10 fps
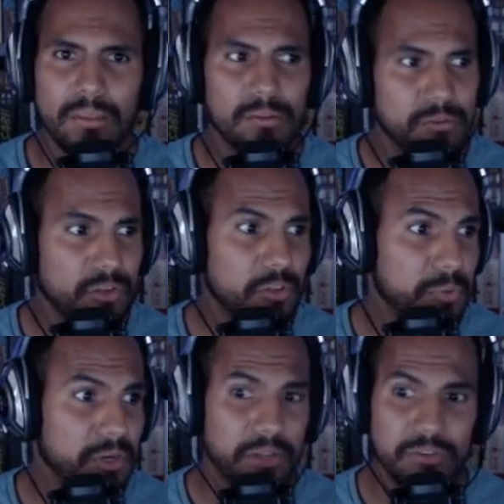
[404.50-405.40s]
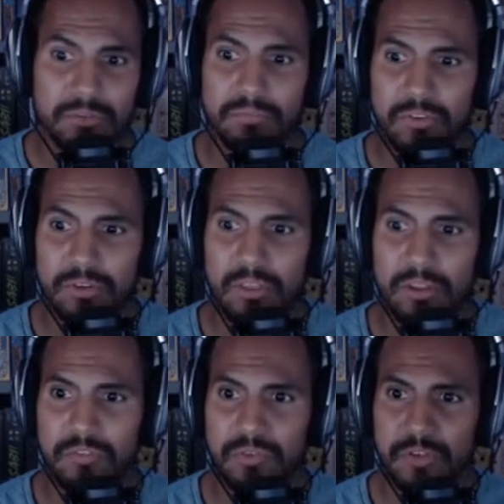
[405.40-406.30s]
that's pretty nice. That's another nice
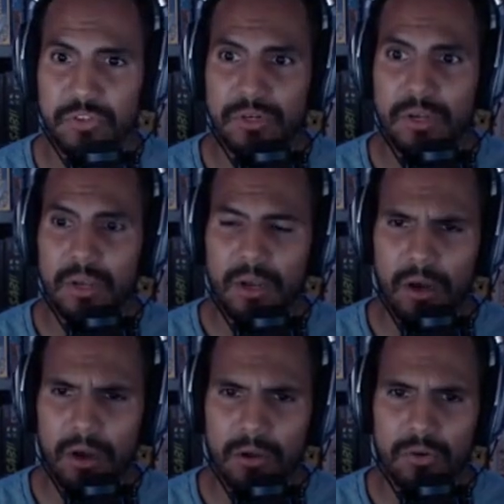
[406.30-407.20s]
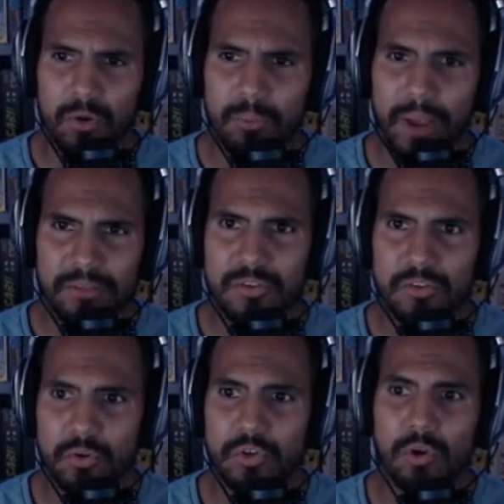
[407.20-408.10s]
feature. Going back to the
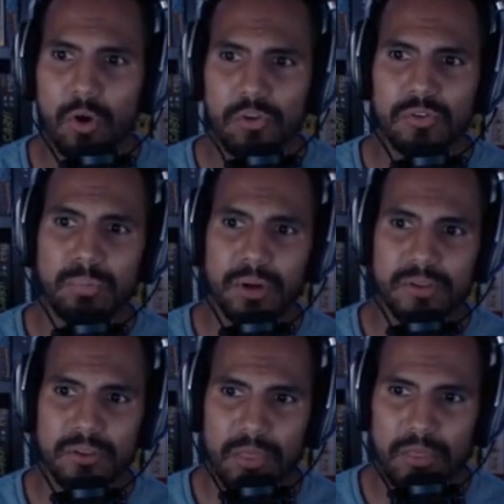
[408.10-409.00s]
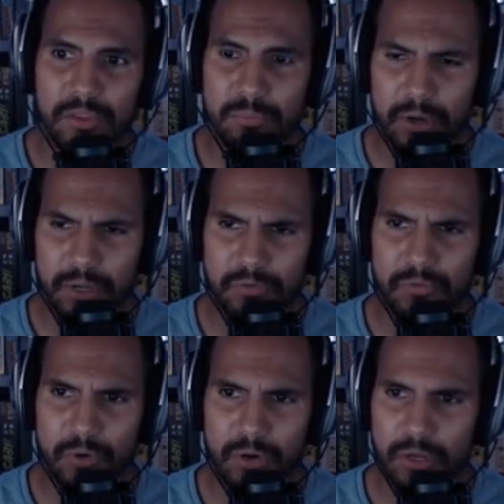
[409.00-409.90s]
store, you can also press this button
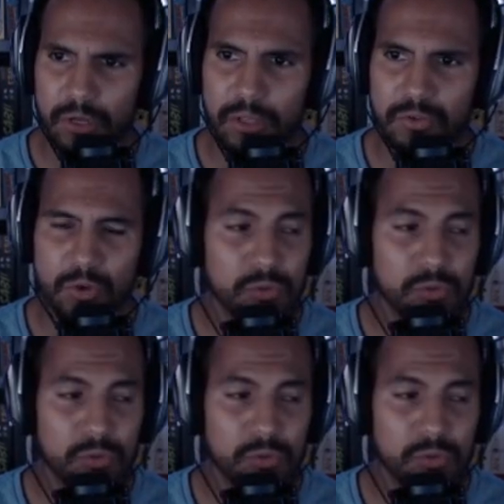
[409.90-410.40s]
for, it's called